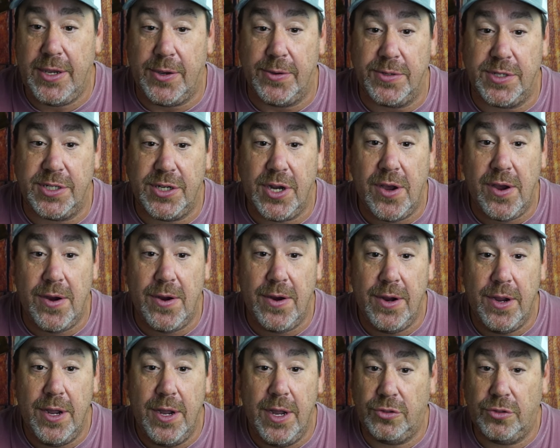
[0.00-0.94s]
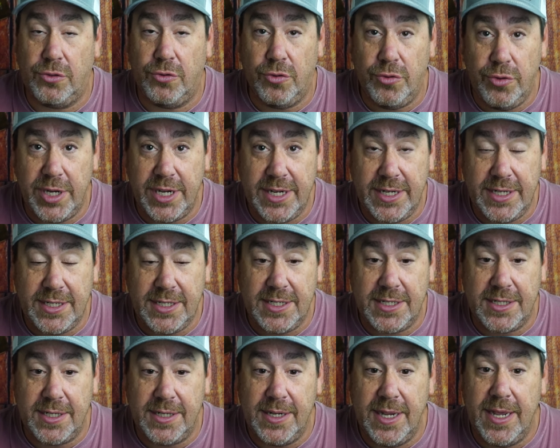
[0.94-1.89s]
EcoStar,
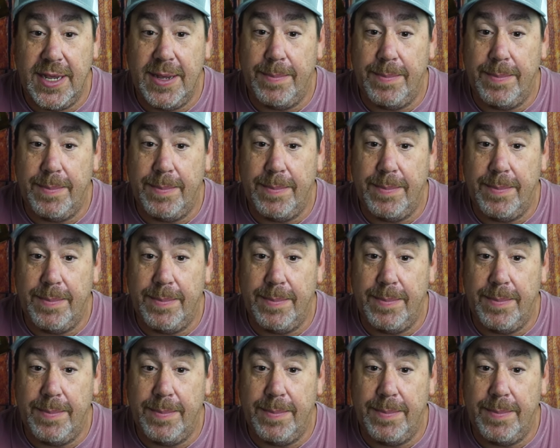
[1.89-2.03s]
Gruden's,